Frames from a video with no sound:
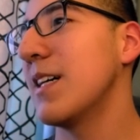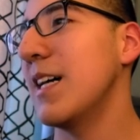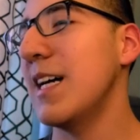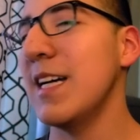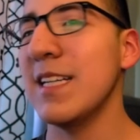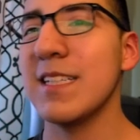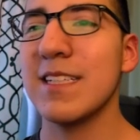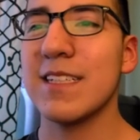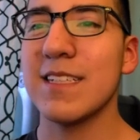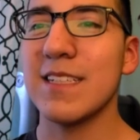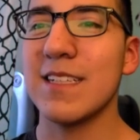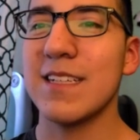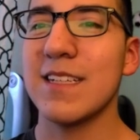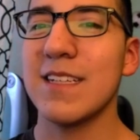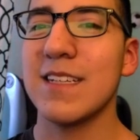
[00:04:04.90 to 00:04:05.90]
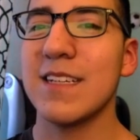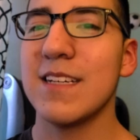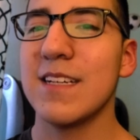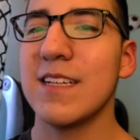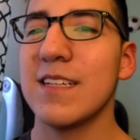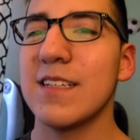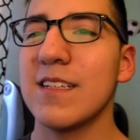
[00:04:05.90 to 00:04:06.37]
And
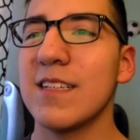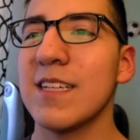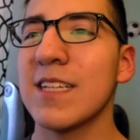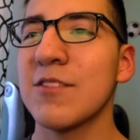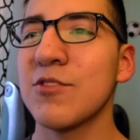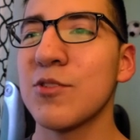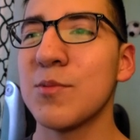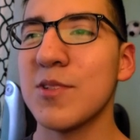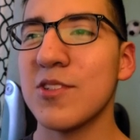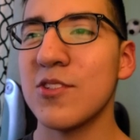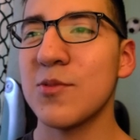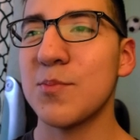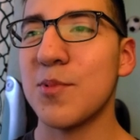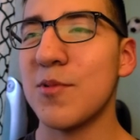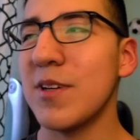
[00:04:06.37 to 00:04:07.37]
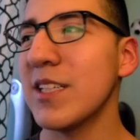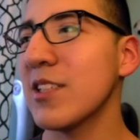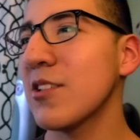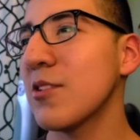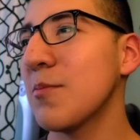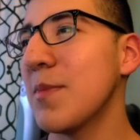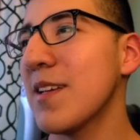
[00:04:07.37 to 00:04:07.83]
he gives you the most
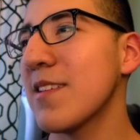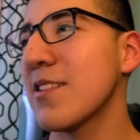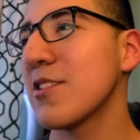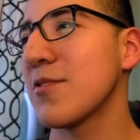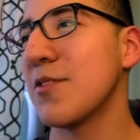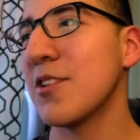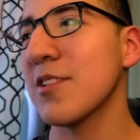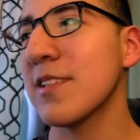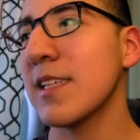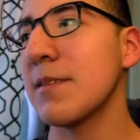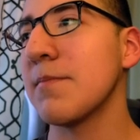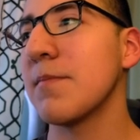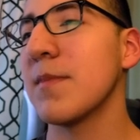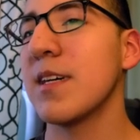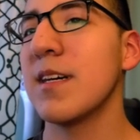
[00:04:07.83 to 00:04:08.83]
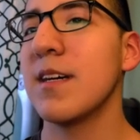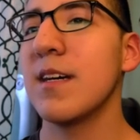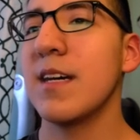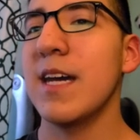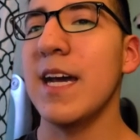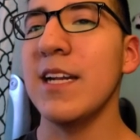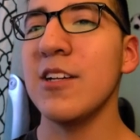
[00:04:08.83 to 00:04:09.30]
inspirational message of all time.
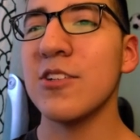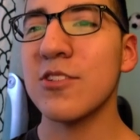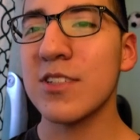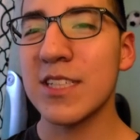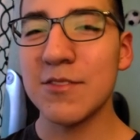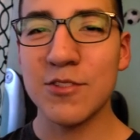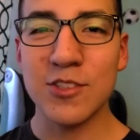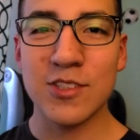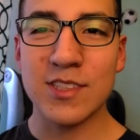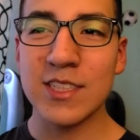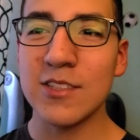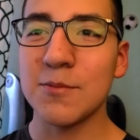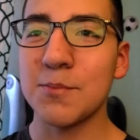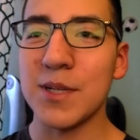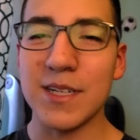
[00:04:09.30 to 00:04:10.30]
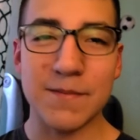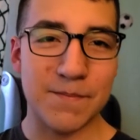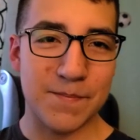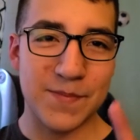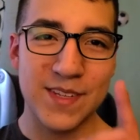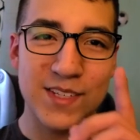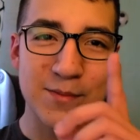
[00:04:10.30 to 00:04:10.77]
And he also gives you a skill, but
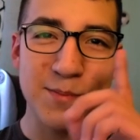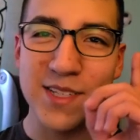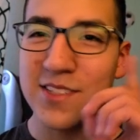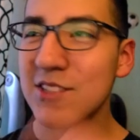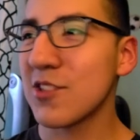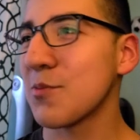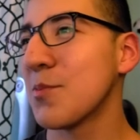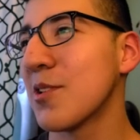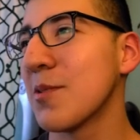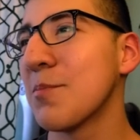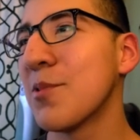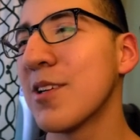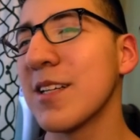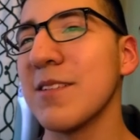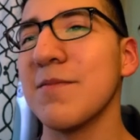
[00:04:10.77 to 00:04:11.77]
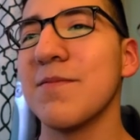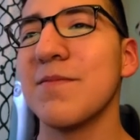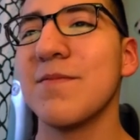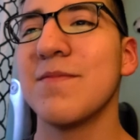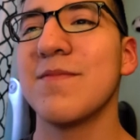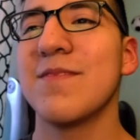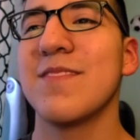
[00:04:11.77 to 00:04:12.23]
his message is more important.
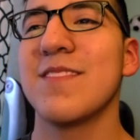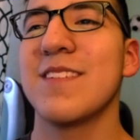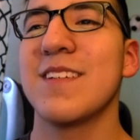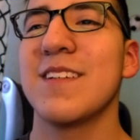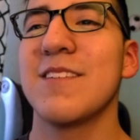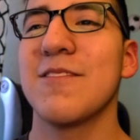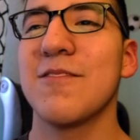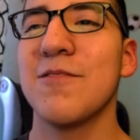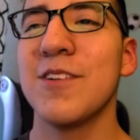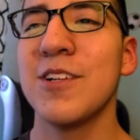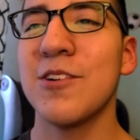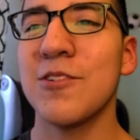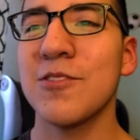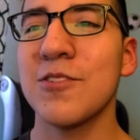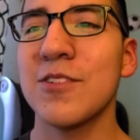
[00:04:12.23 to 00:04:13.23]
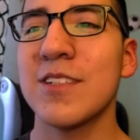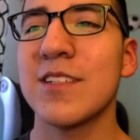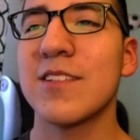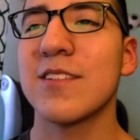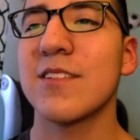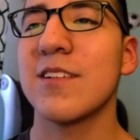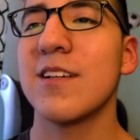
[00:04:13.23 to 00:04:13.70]
We all know
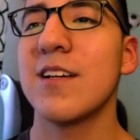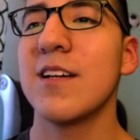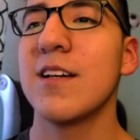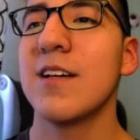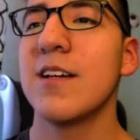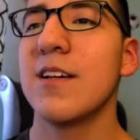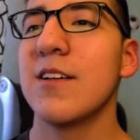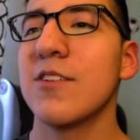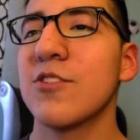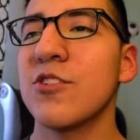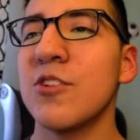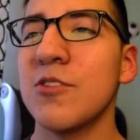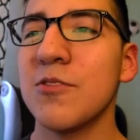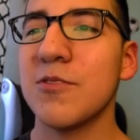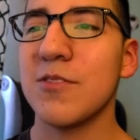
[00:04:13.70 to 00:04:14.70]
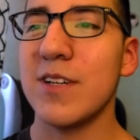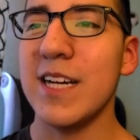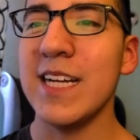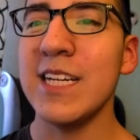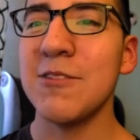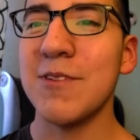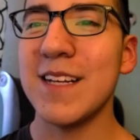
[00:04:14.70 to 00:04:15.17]
this. So
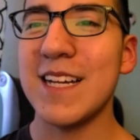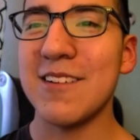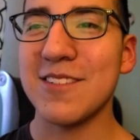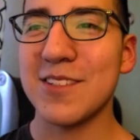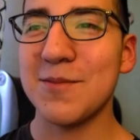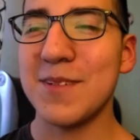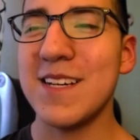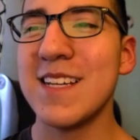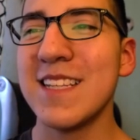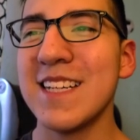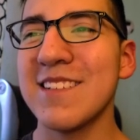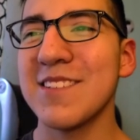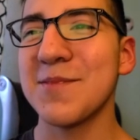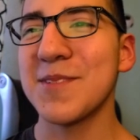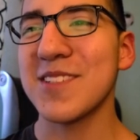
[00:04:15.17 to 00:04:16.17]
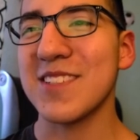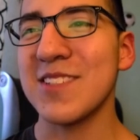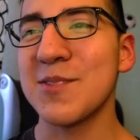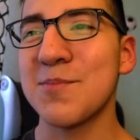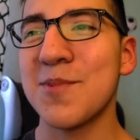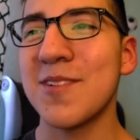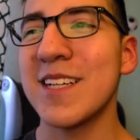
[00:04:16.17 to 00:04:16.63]
anyway, that was the most
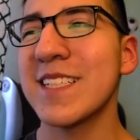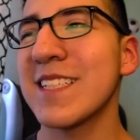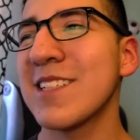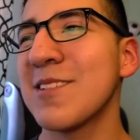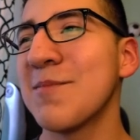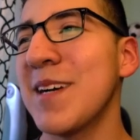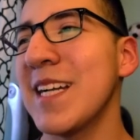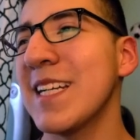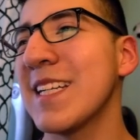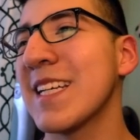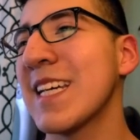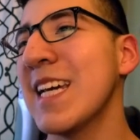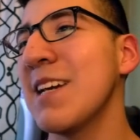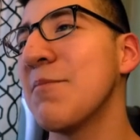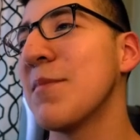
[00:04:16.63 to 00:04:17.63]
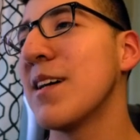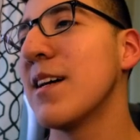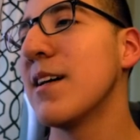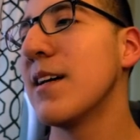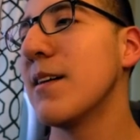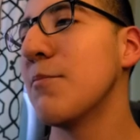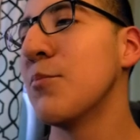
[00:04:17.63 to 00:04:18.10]
inspirational man in the game.
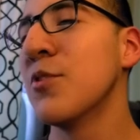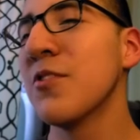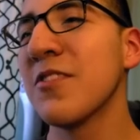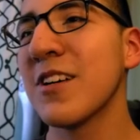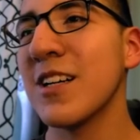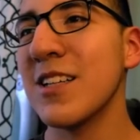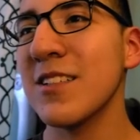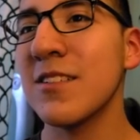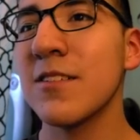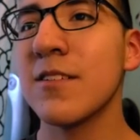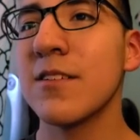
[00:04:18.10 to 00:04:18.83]
Moving on.